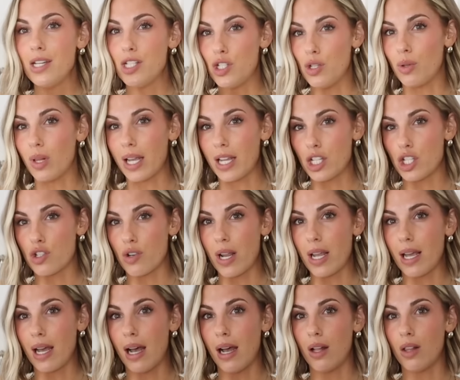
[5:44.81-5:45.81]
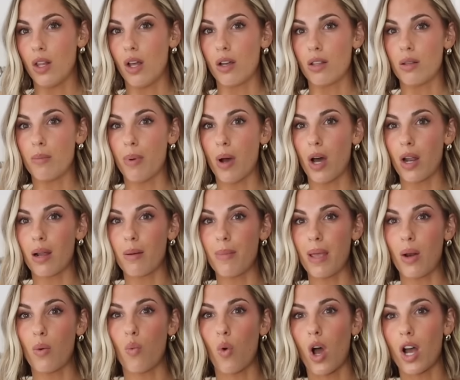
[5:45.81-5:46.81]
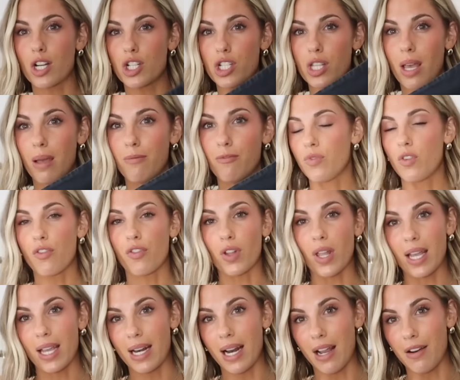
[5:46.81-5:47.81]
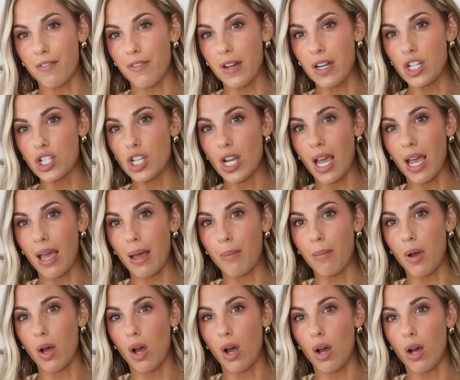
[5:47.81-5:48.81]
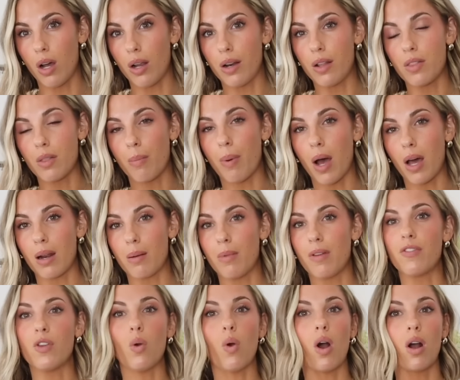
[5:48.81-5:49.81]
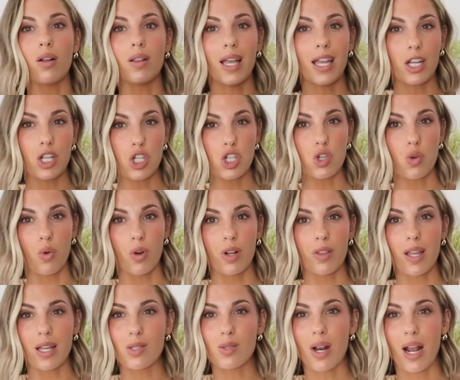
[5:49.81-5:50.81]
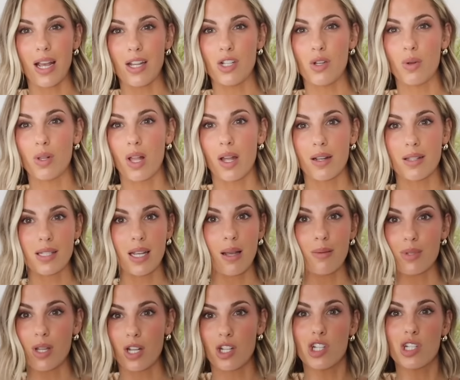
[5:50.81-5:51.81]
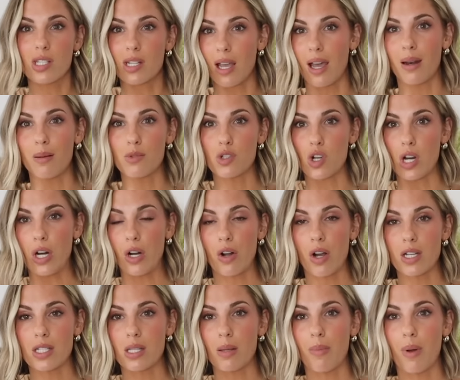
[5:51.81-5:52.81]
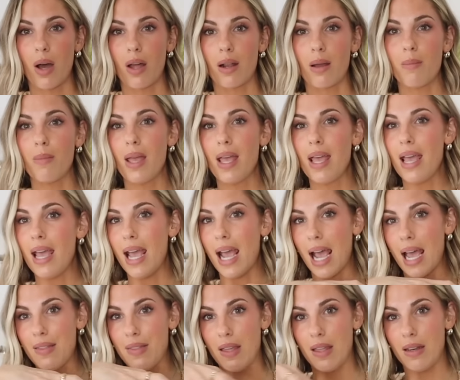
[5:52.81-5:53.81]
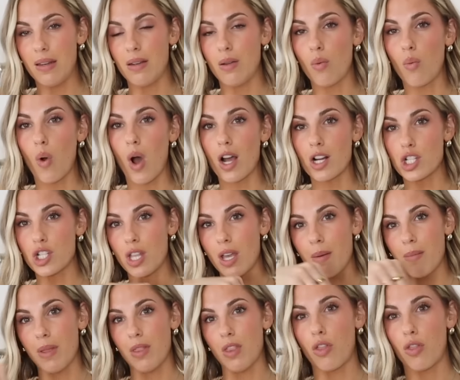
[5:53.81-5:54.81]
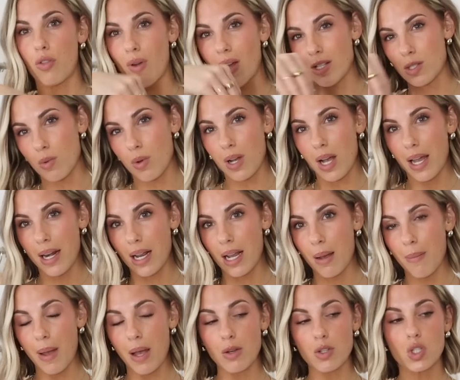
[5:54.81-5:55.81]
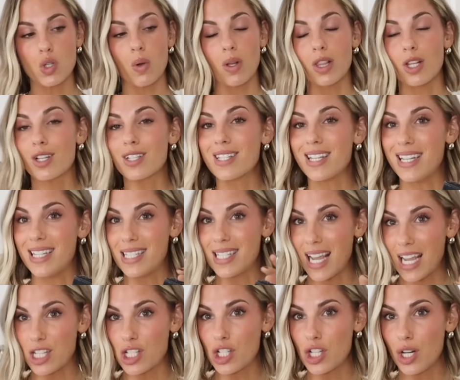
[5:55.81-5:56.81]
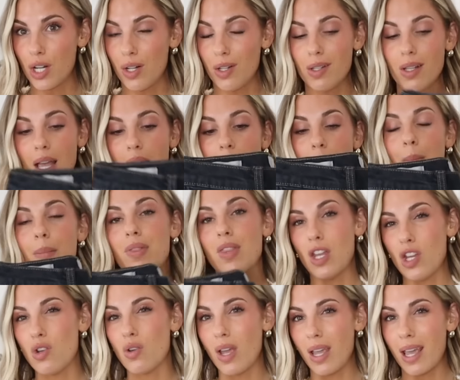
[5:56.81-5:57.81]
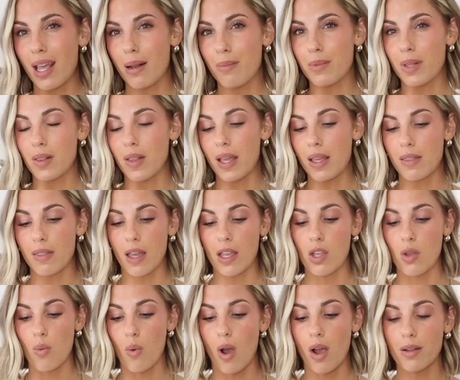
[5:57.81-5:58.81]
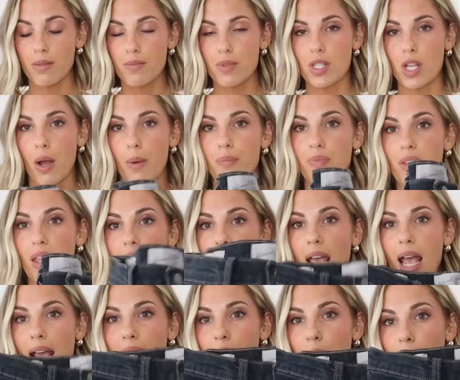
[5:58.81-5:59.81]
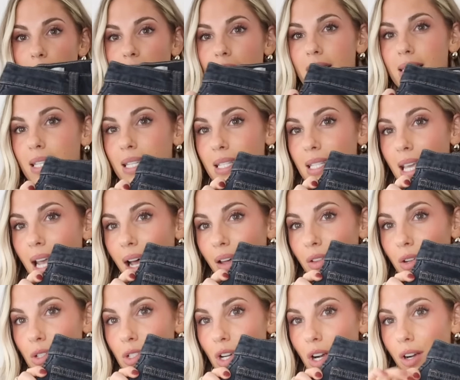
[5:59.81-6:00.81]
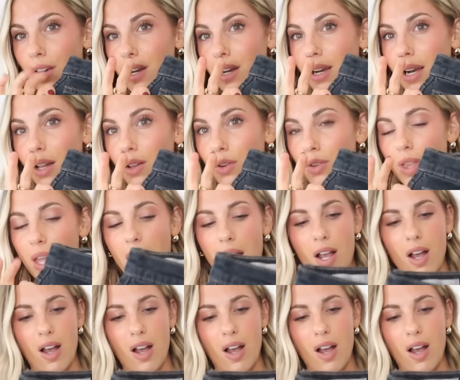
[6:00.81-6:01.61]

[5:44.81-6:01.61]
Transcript: do like a straight cut along the bottom and wash them for like an unfinished hem on the bottom. If you are like shorter, that's what I do a lot of the times. I'll just cut them straight across the bottom and then wash them threads will kind of come out. So it looks intentional, but then you can get them the length that you want. So anyway, this is the other dark color that I